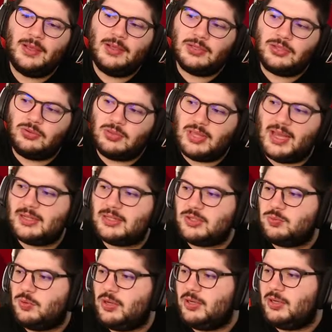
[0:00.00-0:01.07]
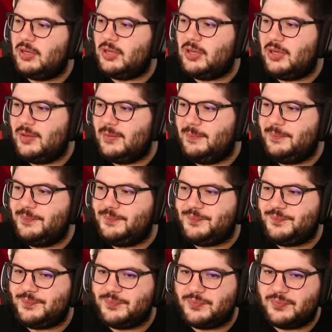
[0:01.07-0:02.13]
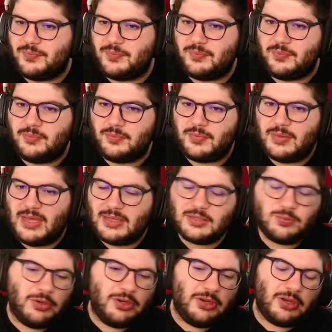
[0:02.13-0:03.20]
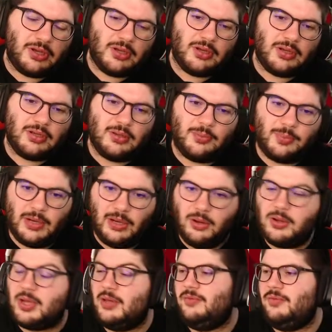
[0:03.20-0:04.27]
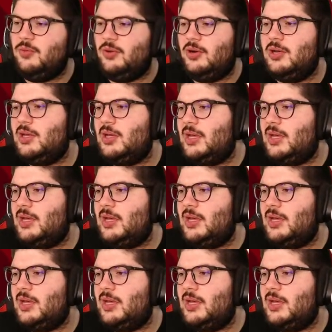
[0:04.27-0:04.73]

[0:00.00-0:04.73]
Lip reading: So that's what... that's what you're going to be looking for.